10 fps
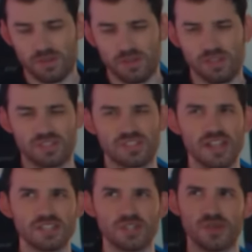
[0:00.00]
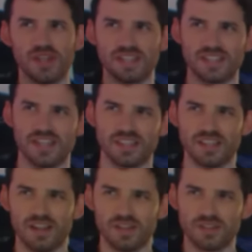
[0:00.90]
It's such a great day
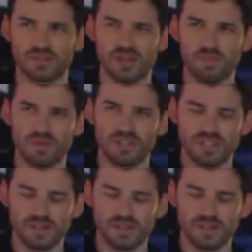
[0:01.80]
that our intrepid